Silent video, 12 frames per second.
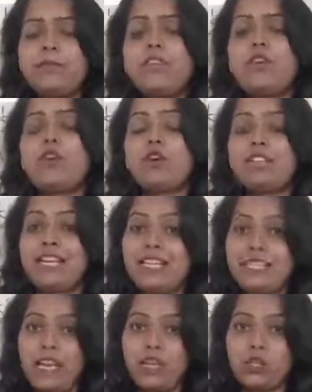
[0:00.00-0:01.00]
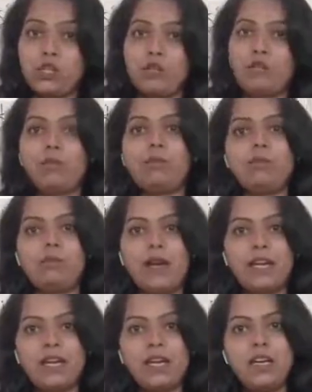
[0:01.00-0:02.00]
for that section will be
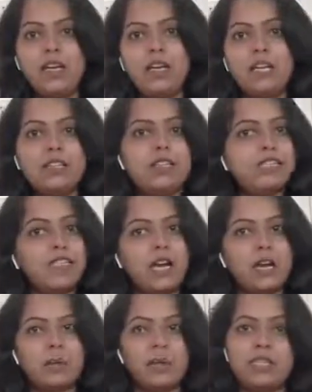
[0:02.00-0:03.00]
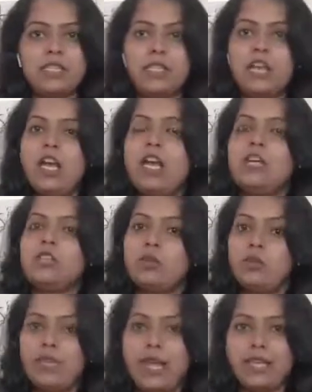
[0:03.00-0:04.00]
provided in the CRPC. So
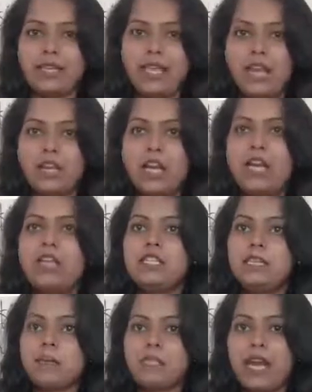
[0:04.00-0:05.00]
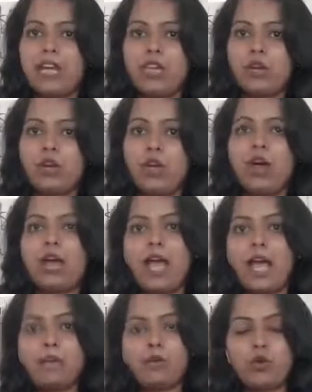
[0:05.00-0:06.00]
like that, substantive law
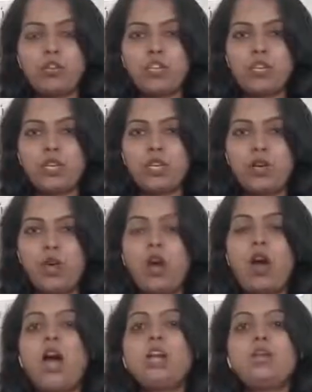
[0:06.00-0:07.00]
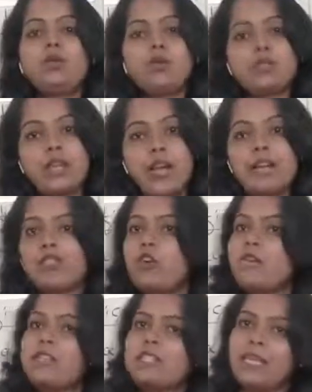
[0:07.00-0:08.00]
and procedural law are two sides of a
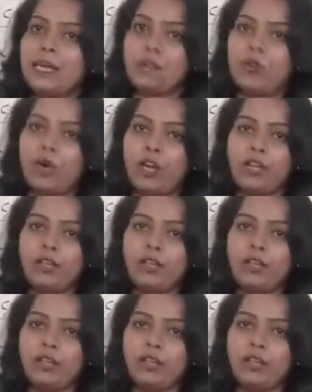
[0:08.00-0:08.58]
same coin.